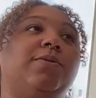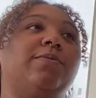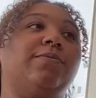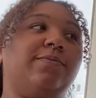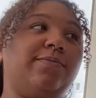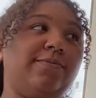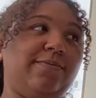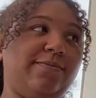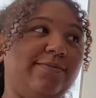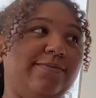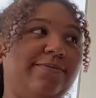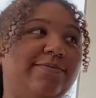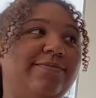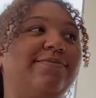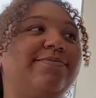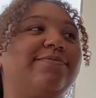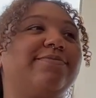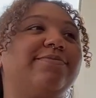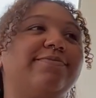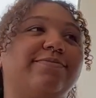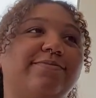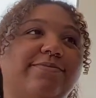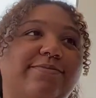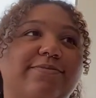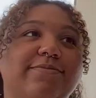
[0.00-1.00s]

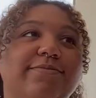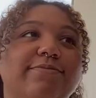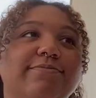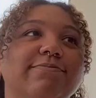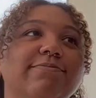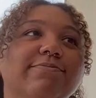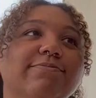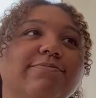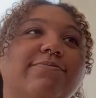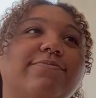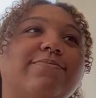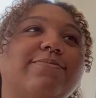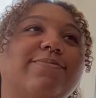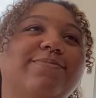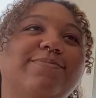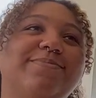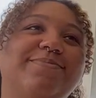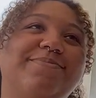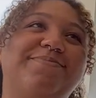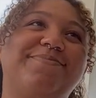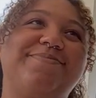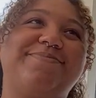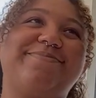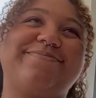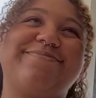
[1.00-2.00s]

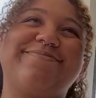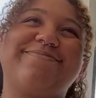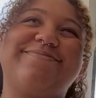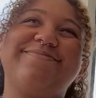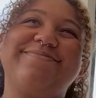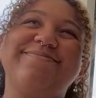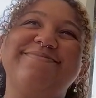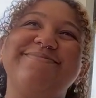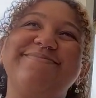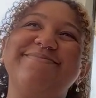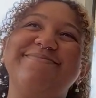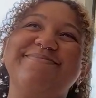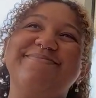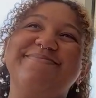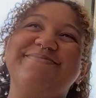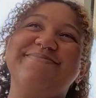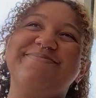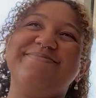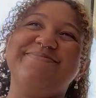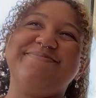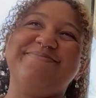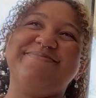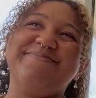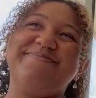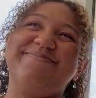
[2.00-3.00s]

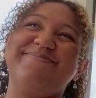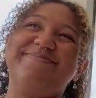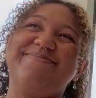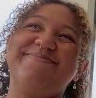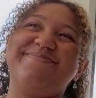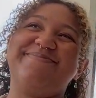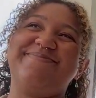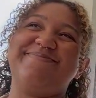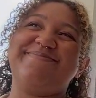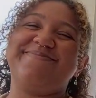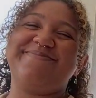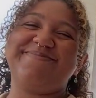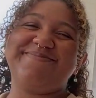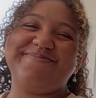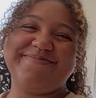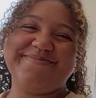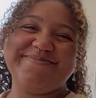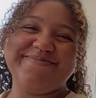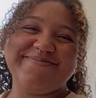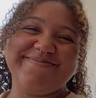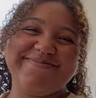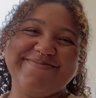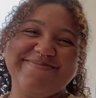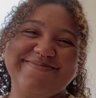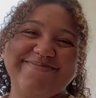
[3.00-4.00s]

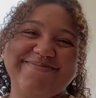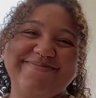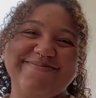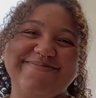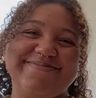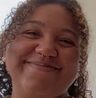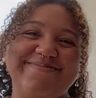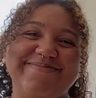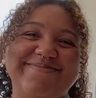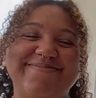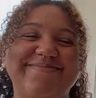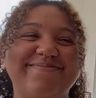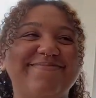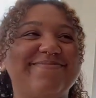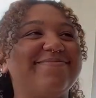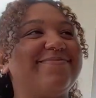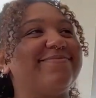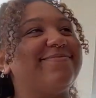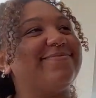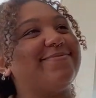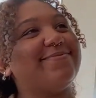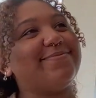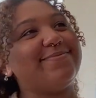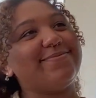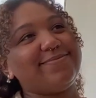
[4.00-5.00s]

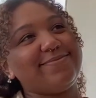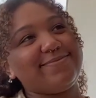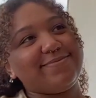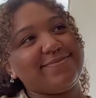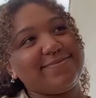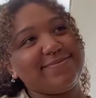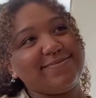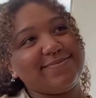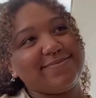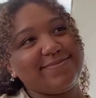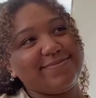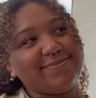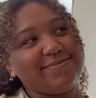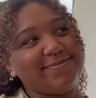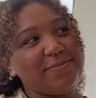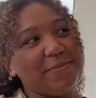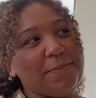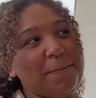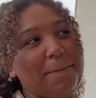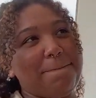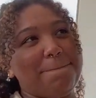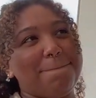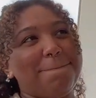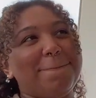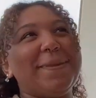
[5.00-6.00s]

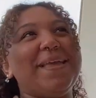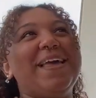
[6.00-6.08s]
The person shown says nothing.